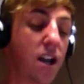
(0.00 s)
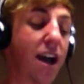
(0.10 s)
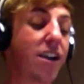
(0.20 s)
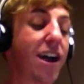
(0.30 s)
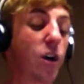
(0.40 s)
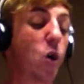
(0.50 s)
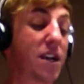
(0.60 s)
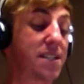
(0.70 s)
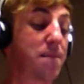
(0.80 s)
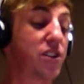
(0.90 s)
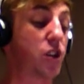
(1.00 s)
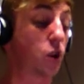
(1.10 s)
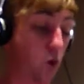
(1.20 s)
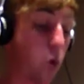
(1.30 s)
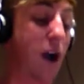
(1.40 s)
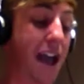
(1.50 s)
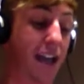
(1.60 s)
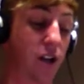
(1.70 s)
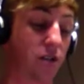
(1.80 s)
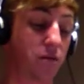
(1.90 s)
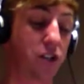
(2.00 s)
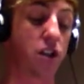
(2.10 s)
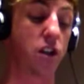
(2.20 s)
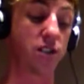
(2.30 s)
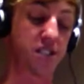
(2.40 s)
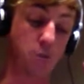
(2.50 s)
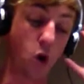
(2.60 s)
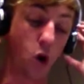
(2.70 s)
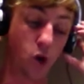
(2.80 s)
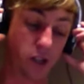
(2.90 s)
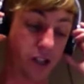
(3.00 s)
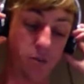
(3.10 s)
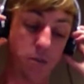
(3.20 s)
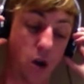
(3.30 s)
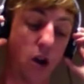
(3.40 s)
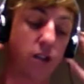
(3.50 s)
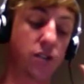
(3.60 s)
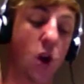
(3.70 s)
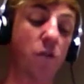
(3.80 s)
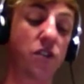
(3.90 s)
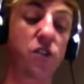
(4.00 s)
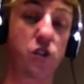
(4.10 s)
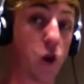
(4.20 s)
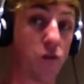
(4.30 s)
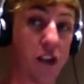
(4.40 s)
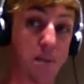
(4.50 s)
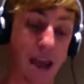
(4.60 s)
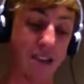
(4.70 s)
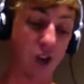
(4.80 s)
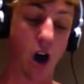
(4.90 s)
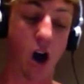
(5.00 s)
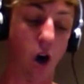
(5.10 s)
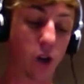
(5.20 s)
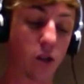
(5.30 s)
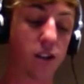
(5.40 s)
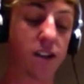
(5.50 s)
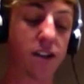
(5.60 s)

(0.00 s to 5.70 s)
Like I always imagine quail. You know those small little birds often served up as a whole?